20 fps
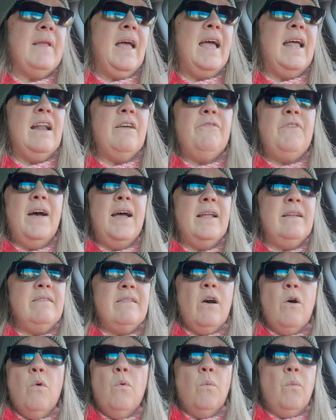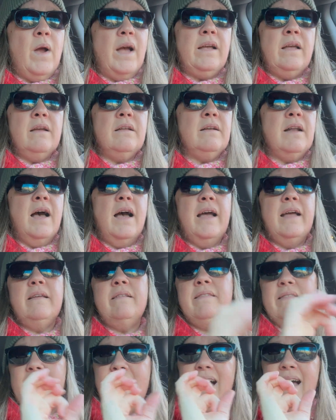And if I don't
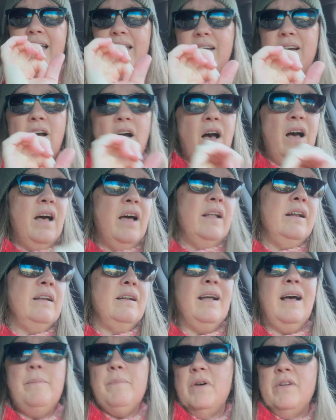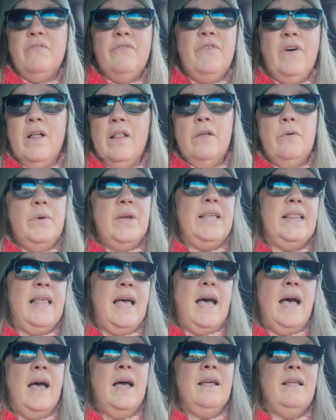recognize the icon, I'm unfollowing
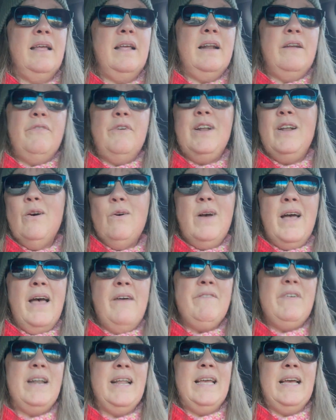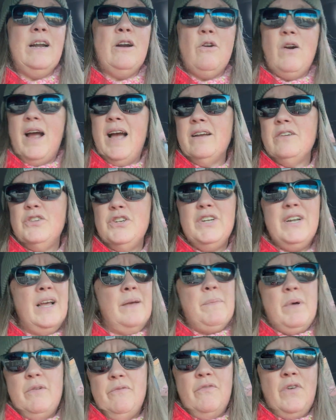that. And if I don't have any interaction,
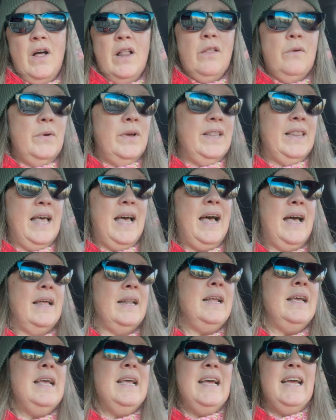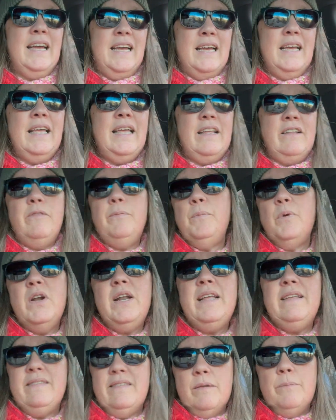I'm unfollowing that. It's
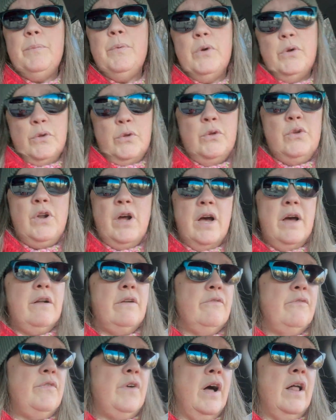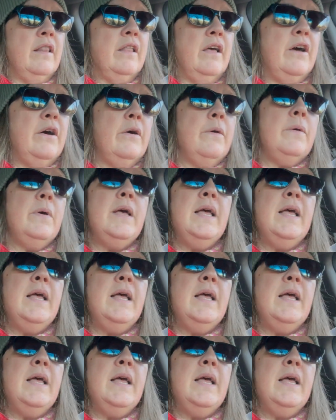pretty simple who to unfollow.